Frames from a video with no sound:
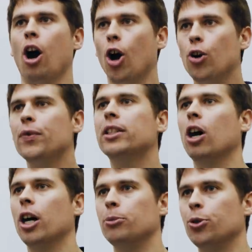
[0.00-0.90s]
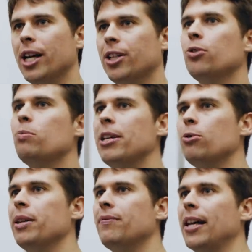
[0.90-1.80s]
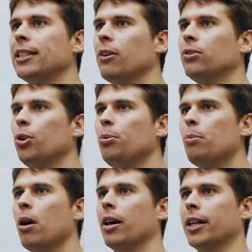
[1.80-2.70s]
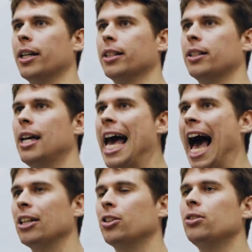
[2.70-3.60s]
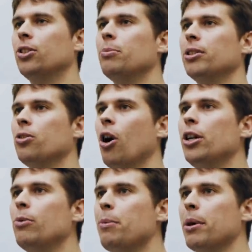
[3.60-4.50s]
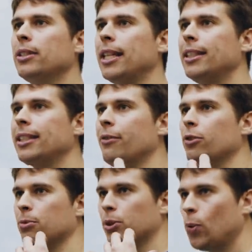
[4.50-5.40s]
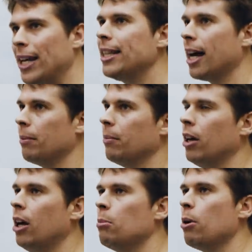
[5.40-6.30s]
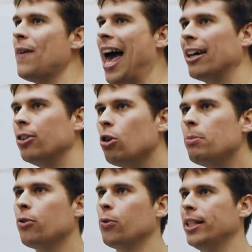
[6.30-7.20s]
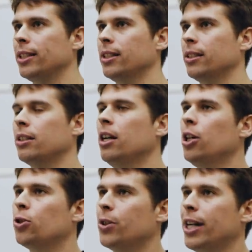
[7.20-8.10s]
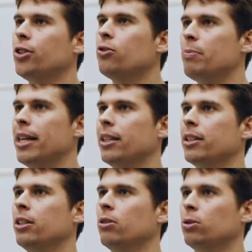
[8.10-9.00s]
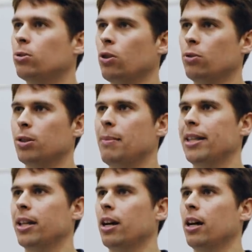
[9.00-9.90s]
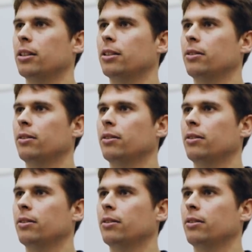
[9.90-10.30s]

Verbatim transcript: Over time, traditional meat will be phased out of supermarkets as consumers not only won't be able to taste the difference between them, but for economic reasons, traditional meat will struggle to make the cut.